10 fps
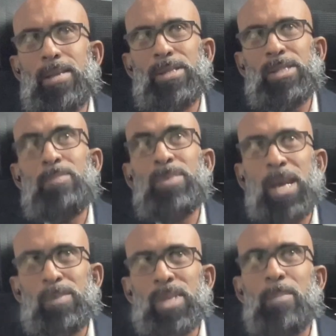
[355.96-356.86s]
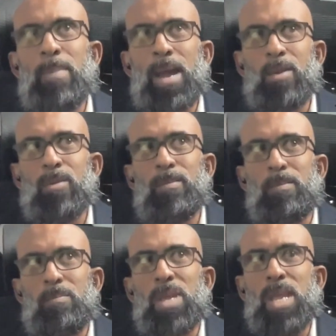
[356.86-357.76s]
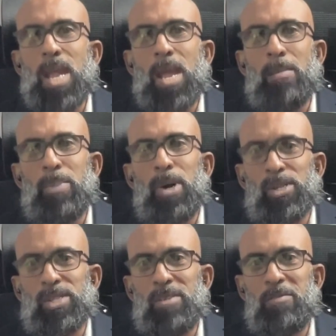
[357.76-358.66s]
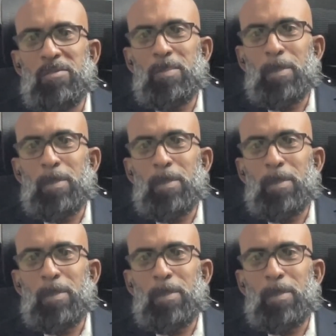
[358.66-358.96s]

sometimes I might be impulsive,